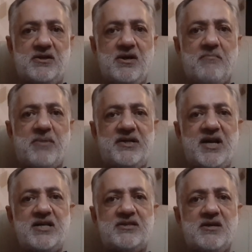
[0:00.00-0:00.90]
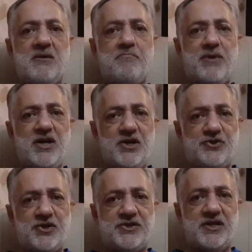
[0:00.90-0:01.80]
but has
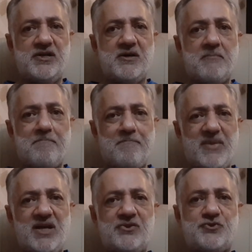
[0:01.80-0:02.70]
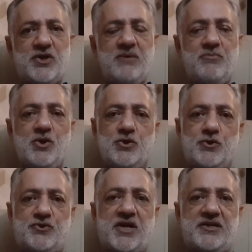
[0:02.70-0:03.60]
penetrated mainstream
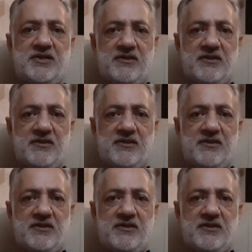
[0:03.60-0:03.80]
society,